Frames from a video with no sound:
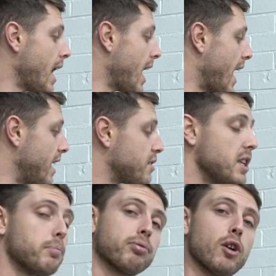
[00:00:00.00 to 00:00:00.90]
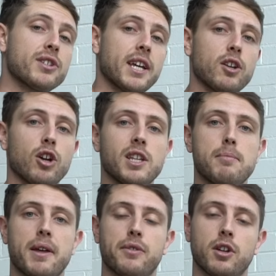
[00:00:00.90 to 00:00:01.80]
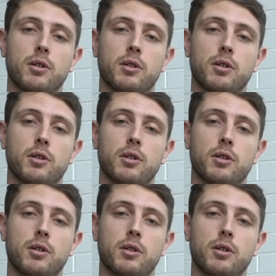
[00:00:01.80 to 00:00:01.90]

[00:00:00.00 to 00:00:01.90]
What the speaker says: and the protein only method.